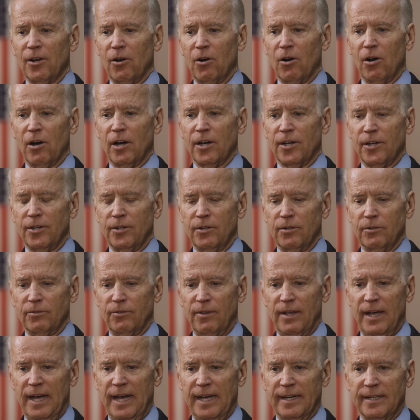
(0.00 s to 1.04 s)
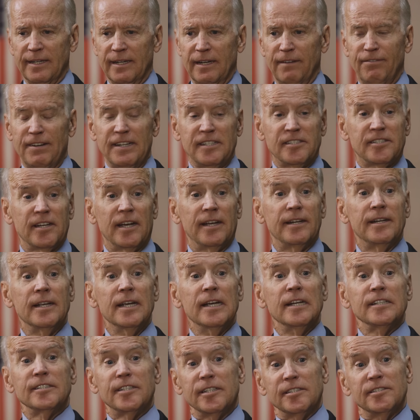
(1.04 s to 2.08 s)
argue that if he said
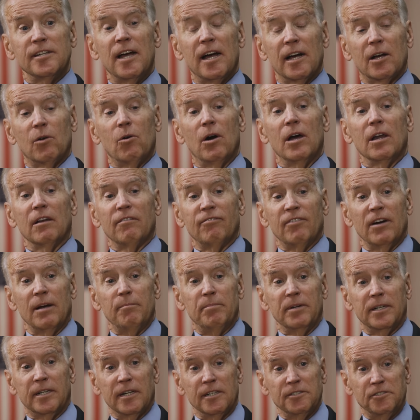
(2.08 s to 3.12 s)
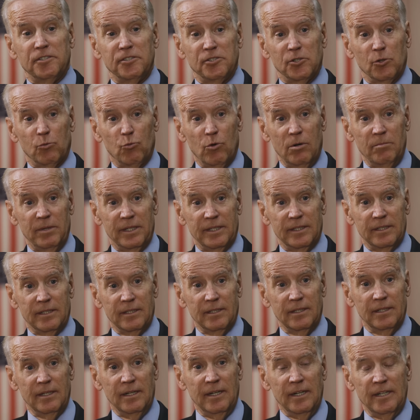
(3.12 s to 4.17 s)
she's not qualified because she's a woman,
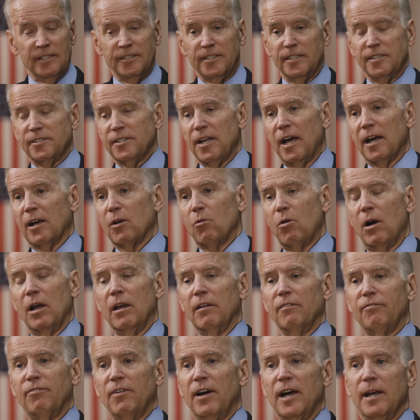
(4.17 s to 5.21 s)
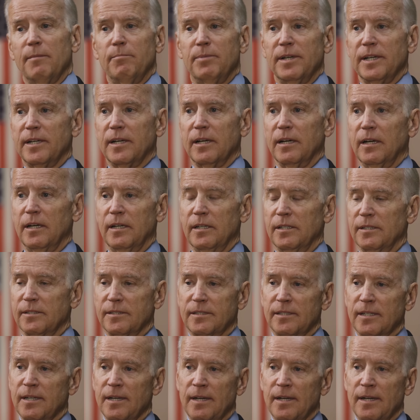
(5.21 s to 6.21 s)
she's not qualified because...